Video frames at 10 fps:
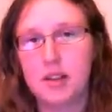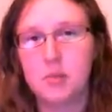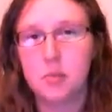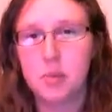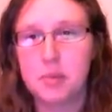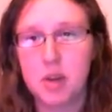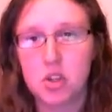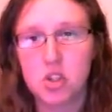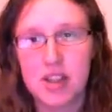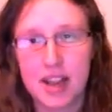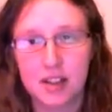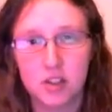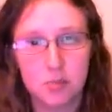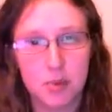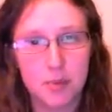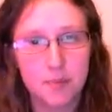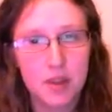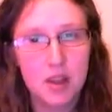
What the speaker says: and pretty much negligible.